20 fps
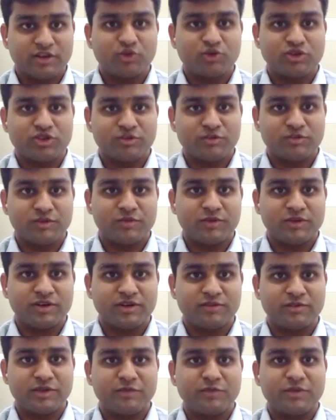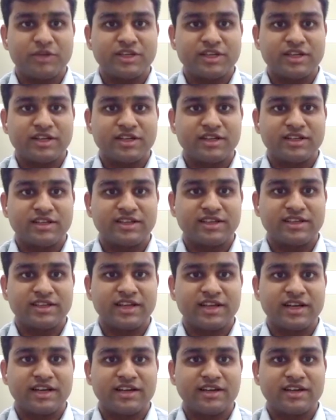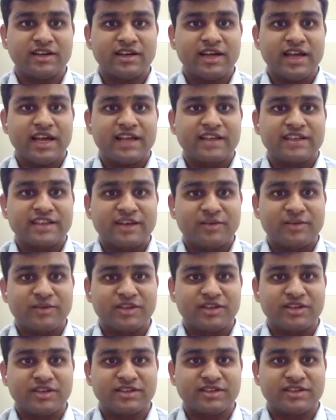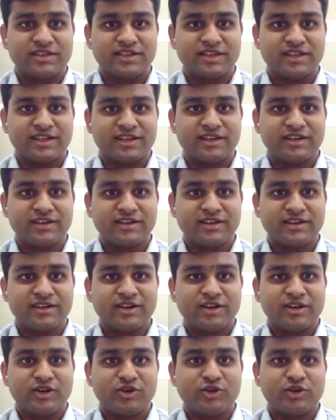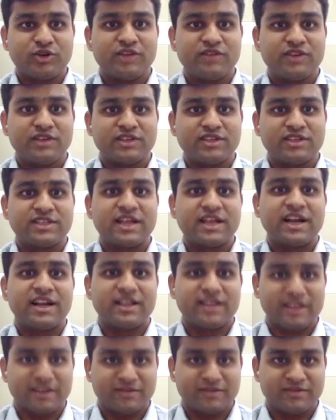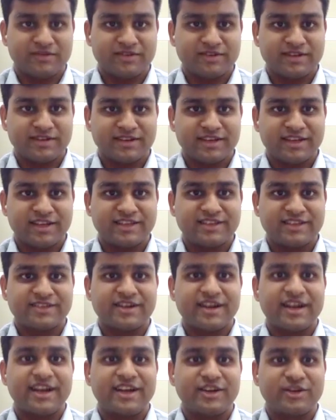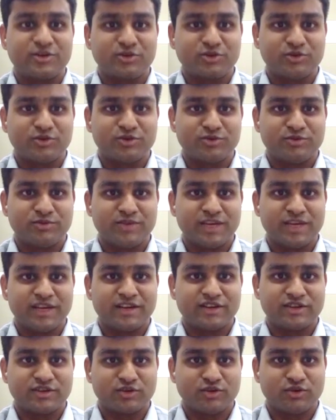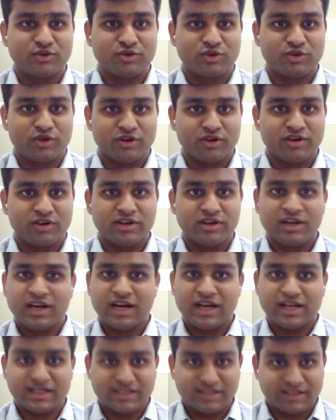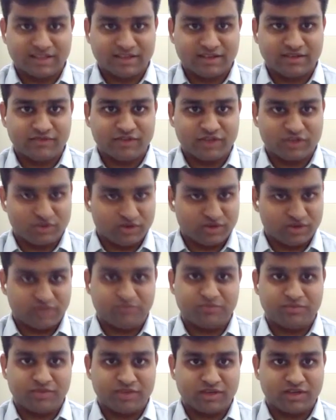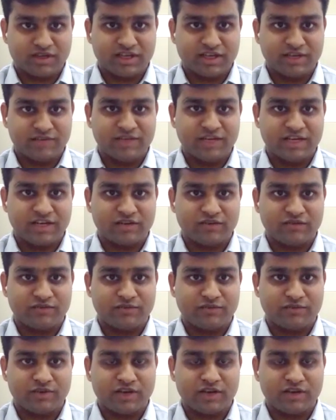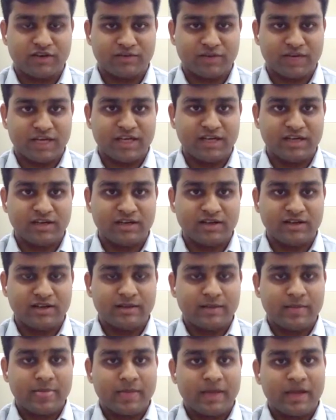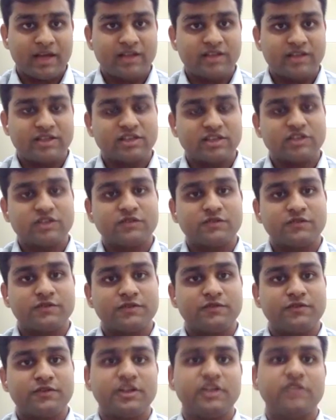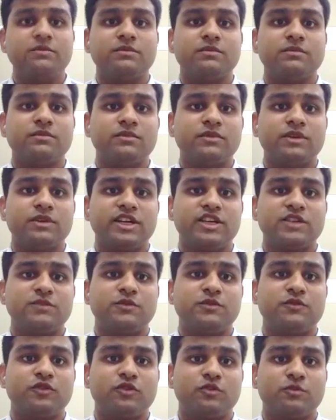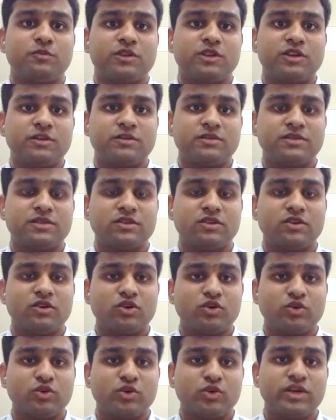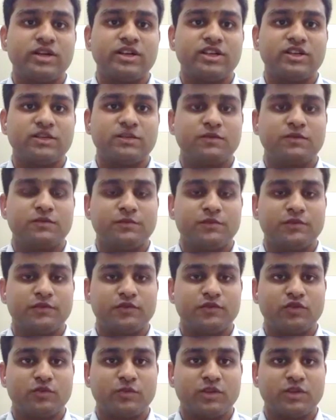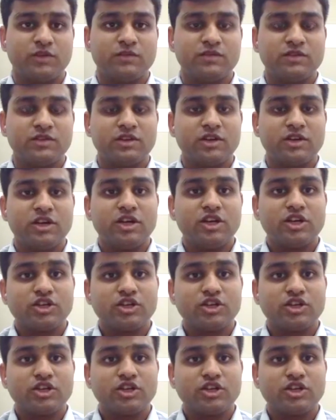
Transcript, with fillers: the question paper. People generally think that examiner is sitting to give us a sad life. He is trying to make us go wrong. I think we should uh, keep that of our mind and just 15 days before prelims or 20 days before prelims